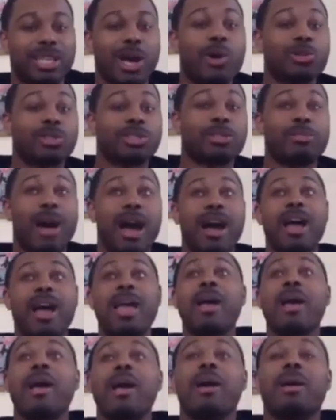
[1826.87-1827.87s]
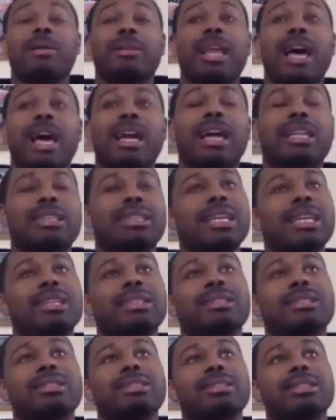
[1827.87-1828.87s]
Those is my yeah. like I
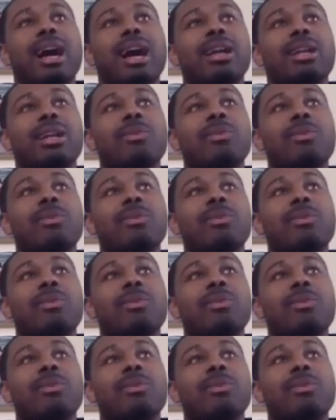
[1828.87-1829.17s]
think now nah,